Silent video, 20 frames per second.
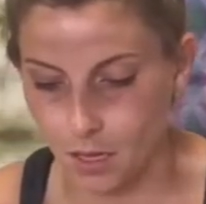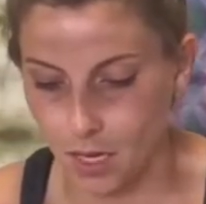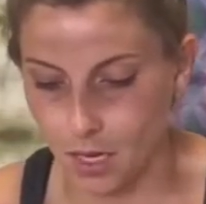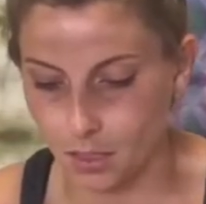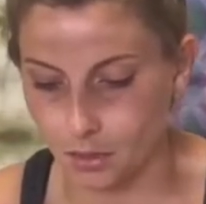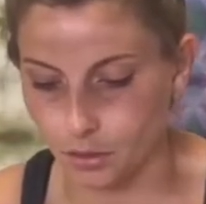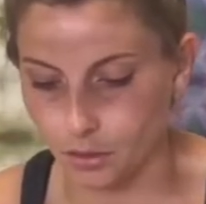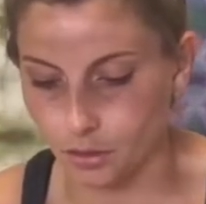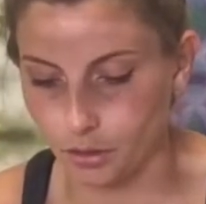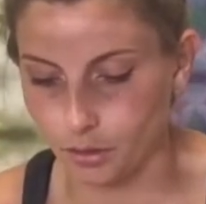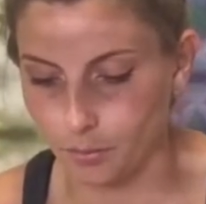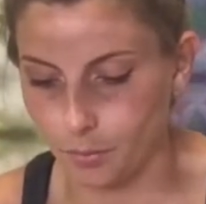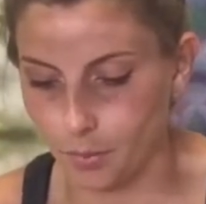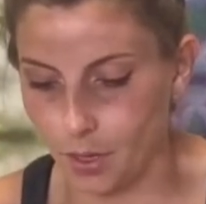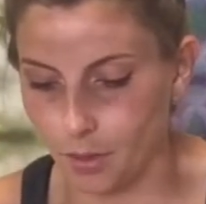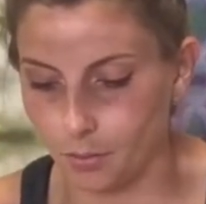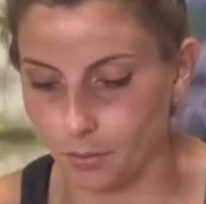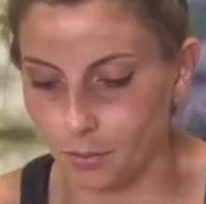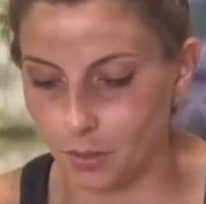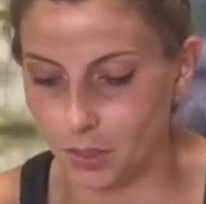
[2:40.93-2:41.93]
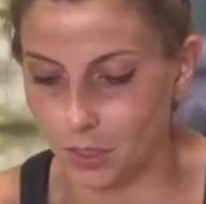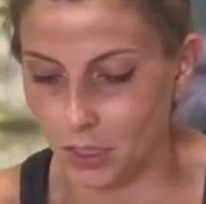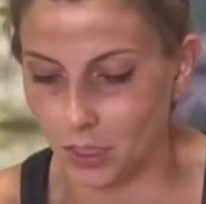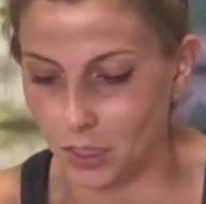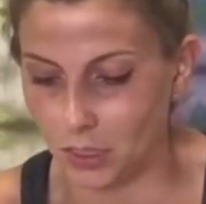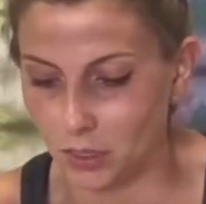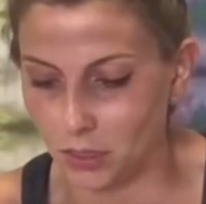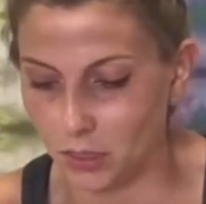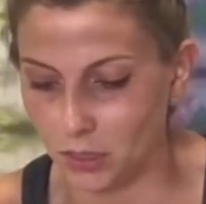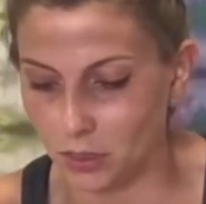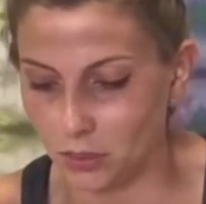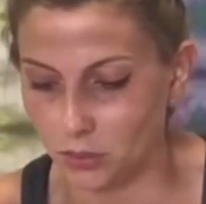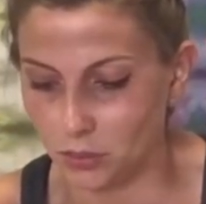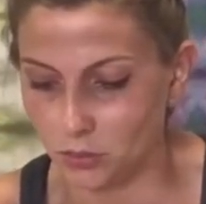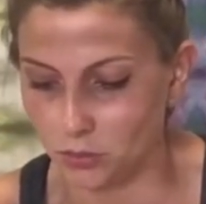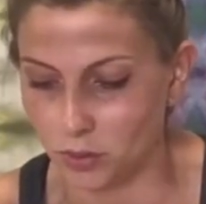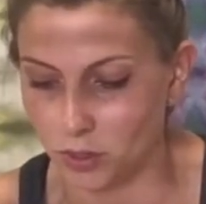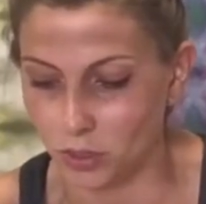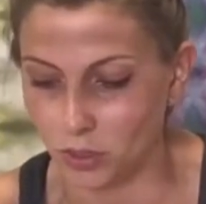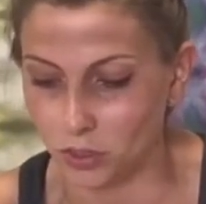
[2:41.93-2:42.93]
Actually, probably a good idea to
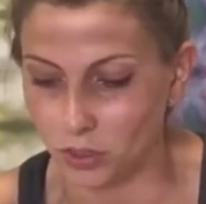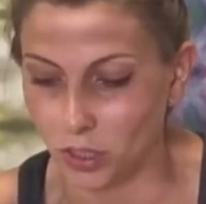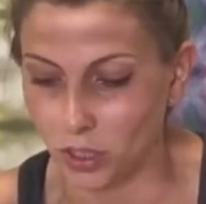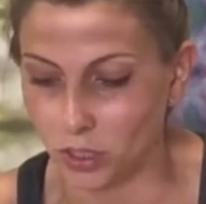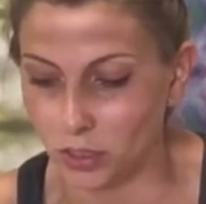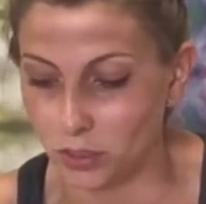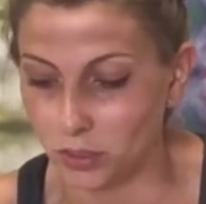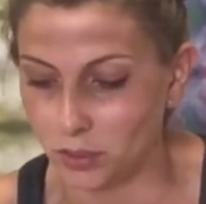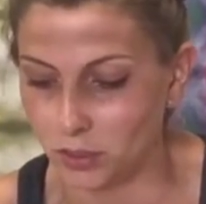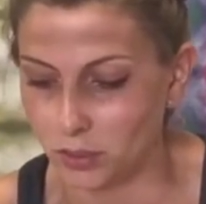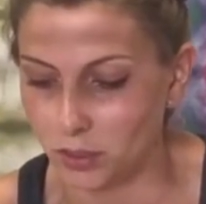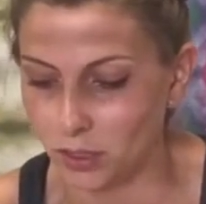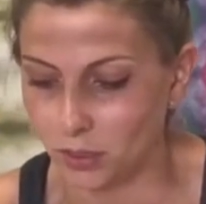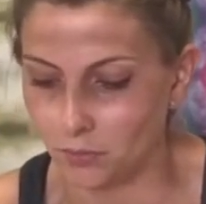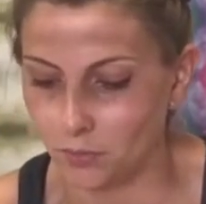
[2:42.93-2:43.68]
use a yardstick